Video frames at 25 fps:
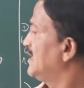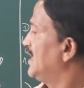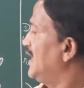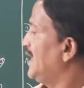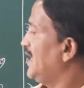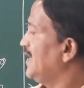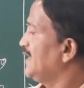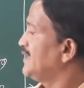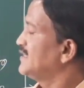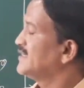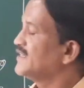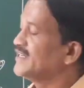
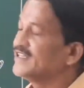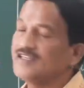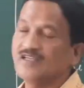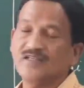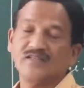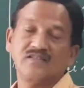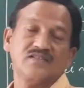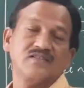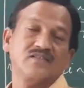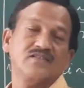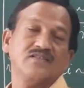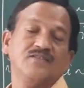and
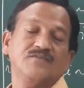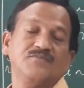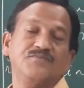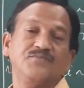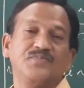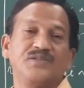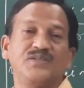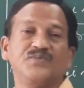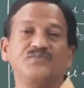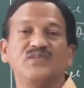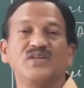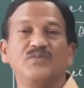
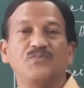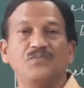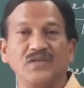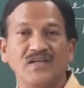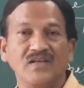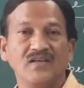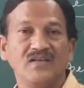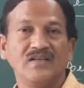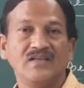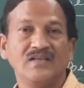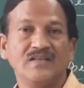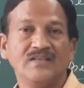deduct from the
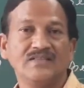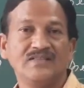bill